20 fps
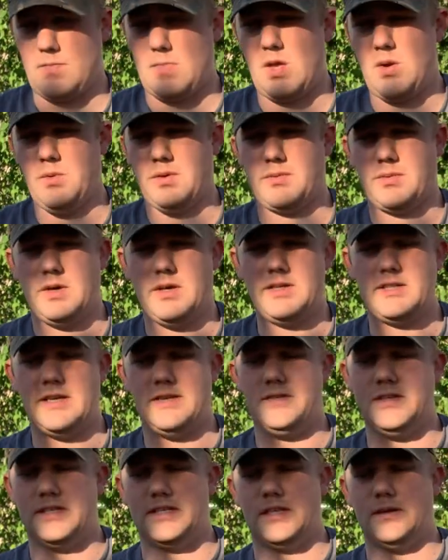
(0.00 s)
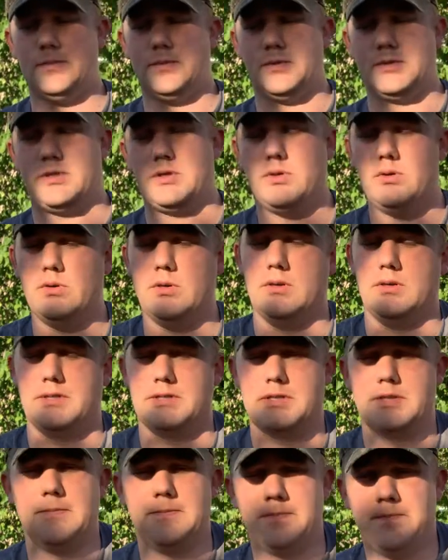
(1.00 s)
with relatively simple
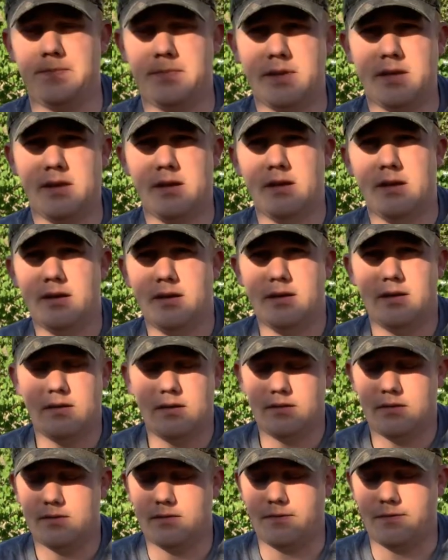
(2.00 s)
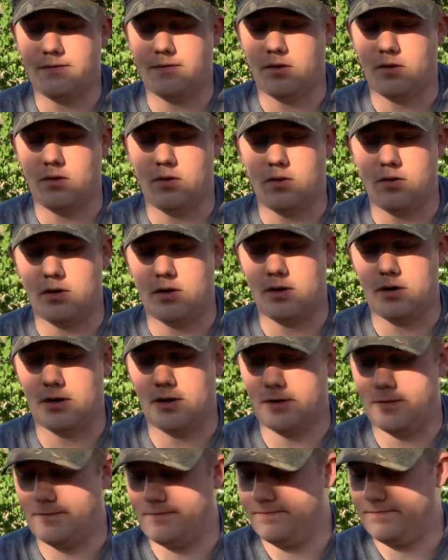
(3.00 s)
tools
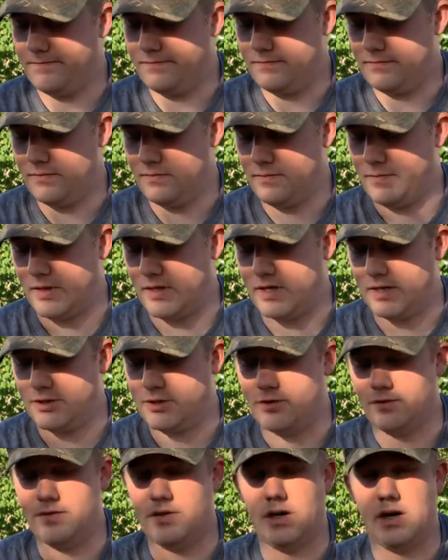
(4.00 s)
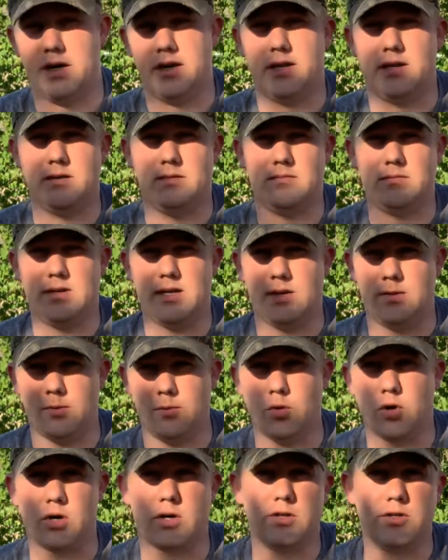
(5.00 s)
for because you've done it in a
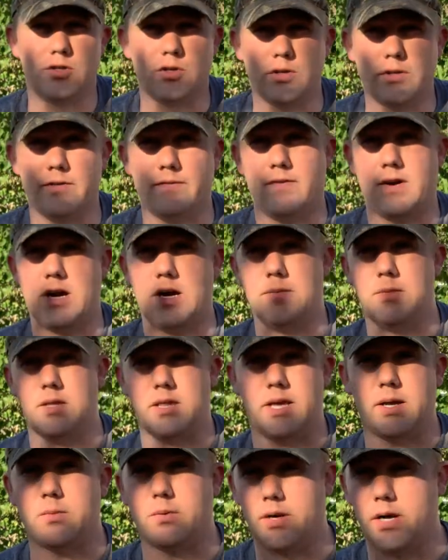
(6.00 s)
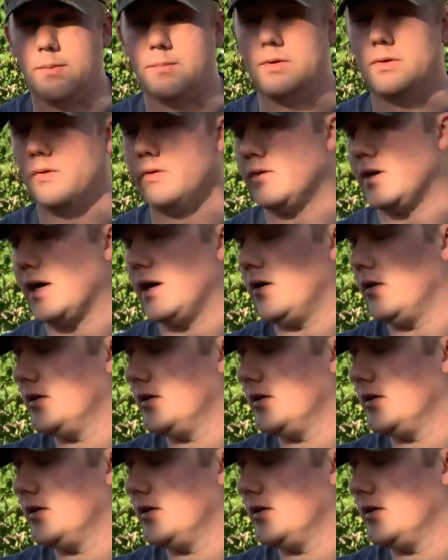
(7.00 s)
more controlled environment like what I'm doing now.